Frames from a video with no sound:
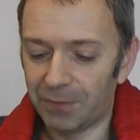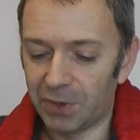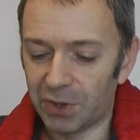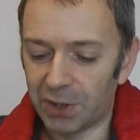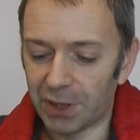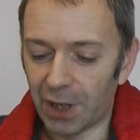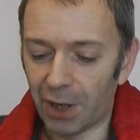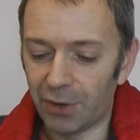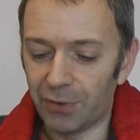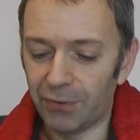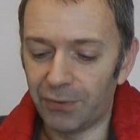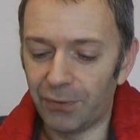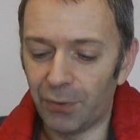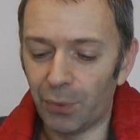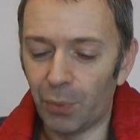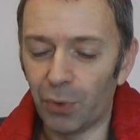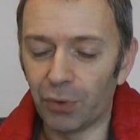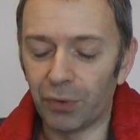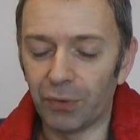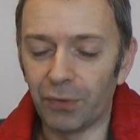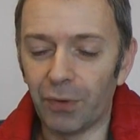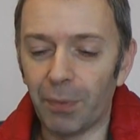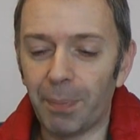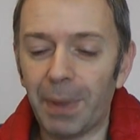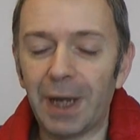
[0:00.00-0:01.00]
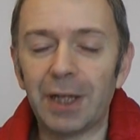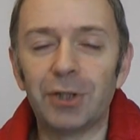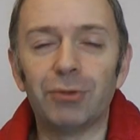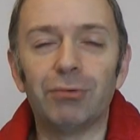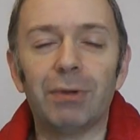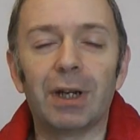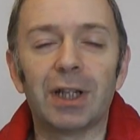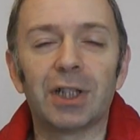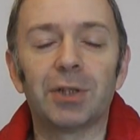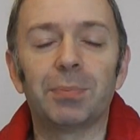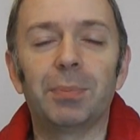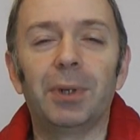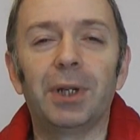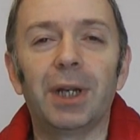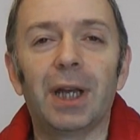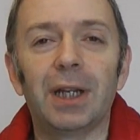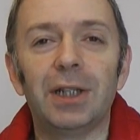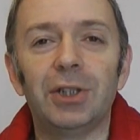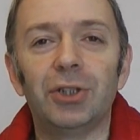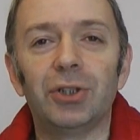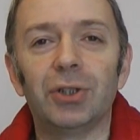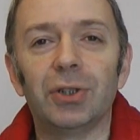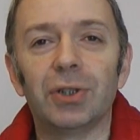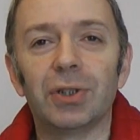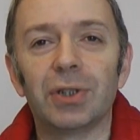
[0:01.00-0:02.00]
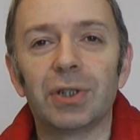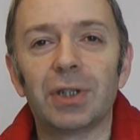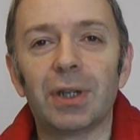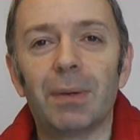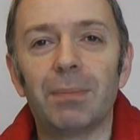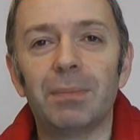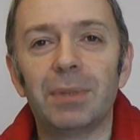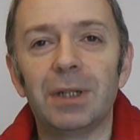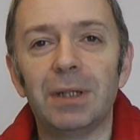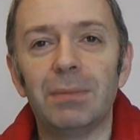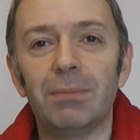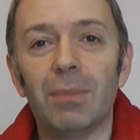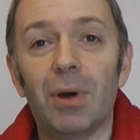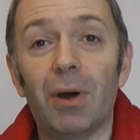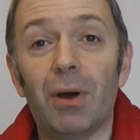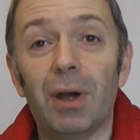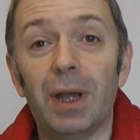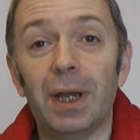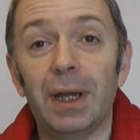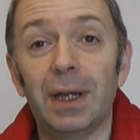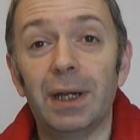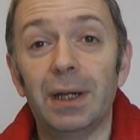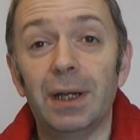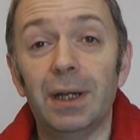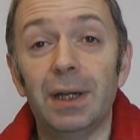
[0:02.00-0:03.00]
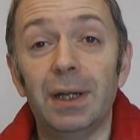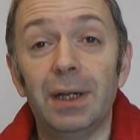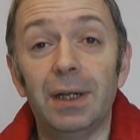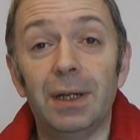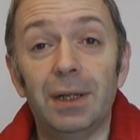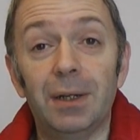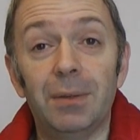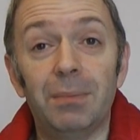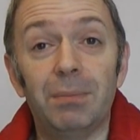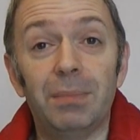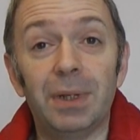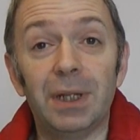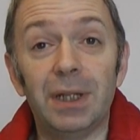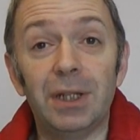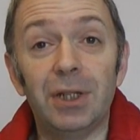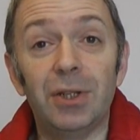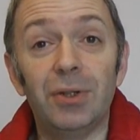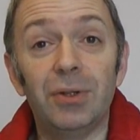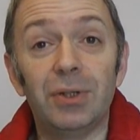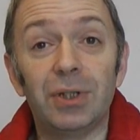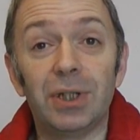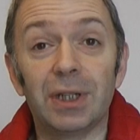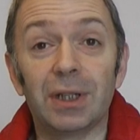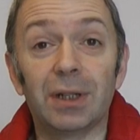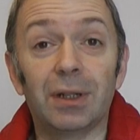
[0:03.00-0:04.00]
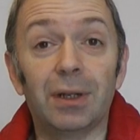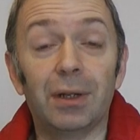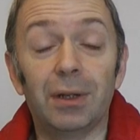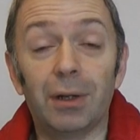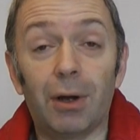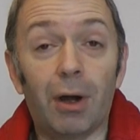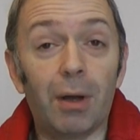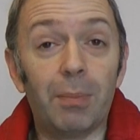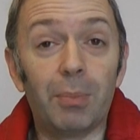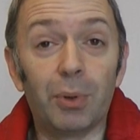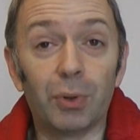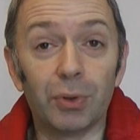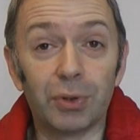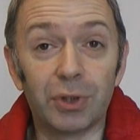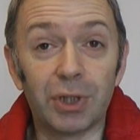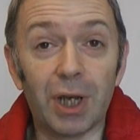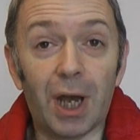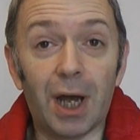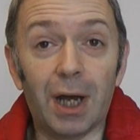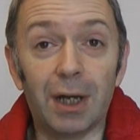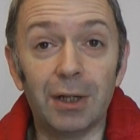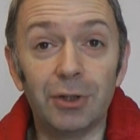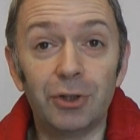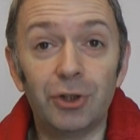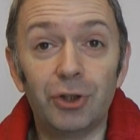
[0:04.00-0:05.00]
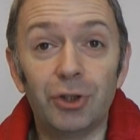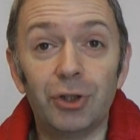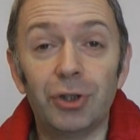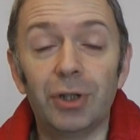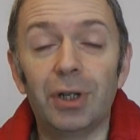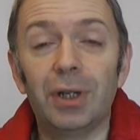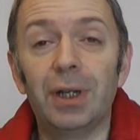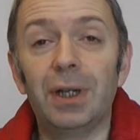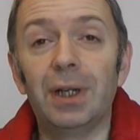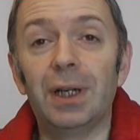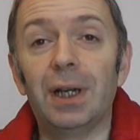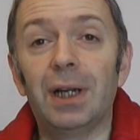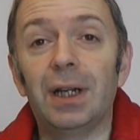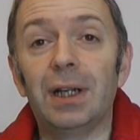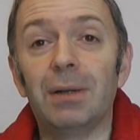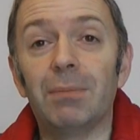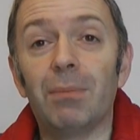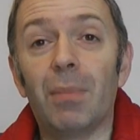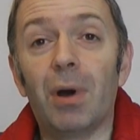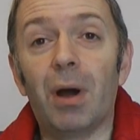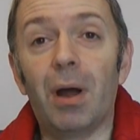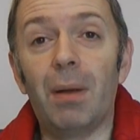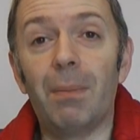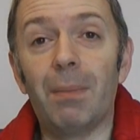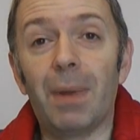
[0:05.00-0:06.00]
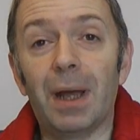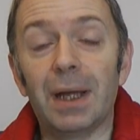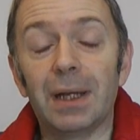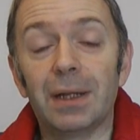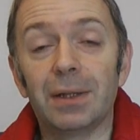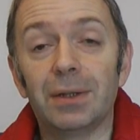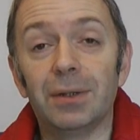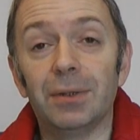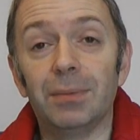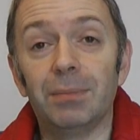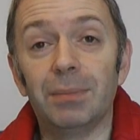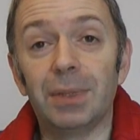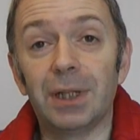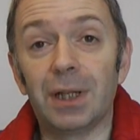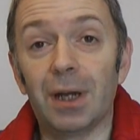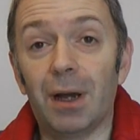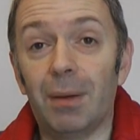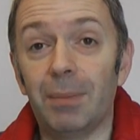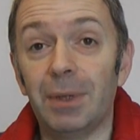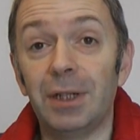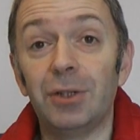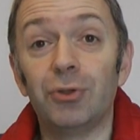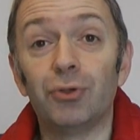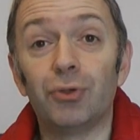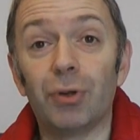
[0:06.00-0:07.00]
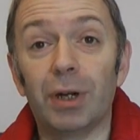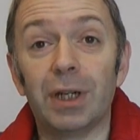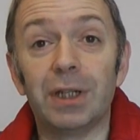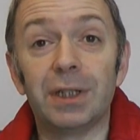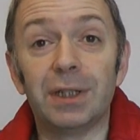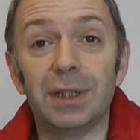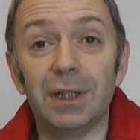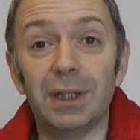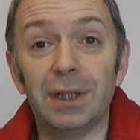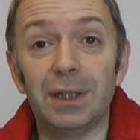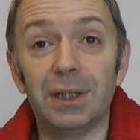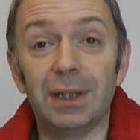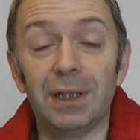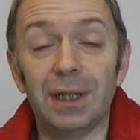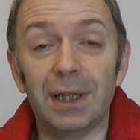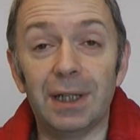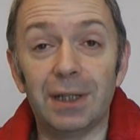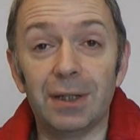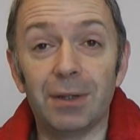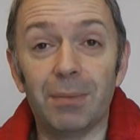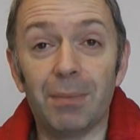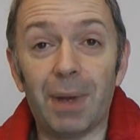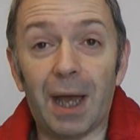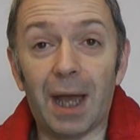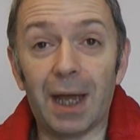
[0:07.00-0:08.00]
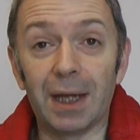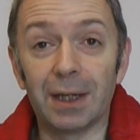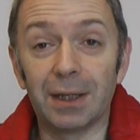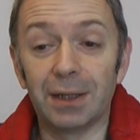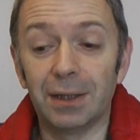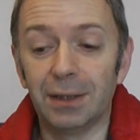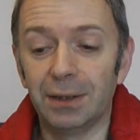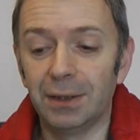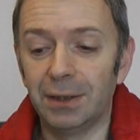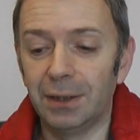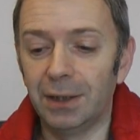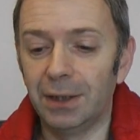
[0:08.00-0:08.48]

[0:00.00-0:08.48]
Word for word: So for want of a better explanation, somebody might be using an iPod Touch and it might make them become interested in the Mac.